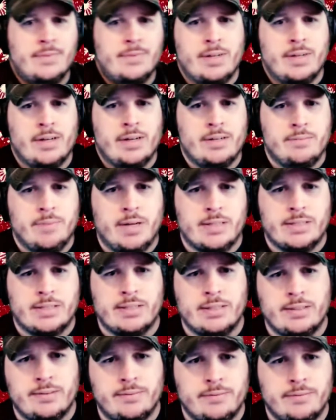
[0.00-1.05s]

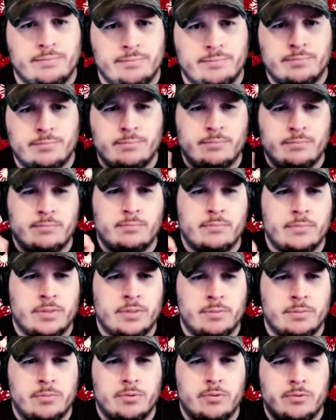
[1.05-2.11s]
unboxing
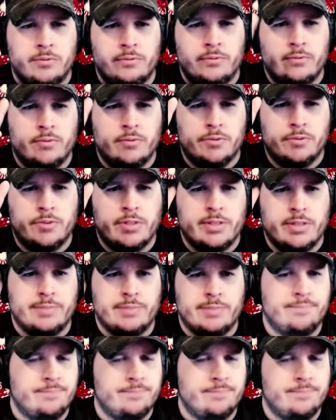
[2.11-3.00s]
number 3.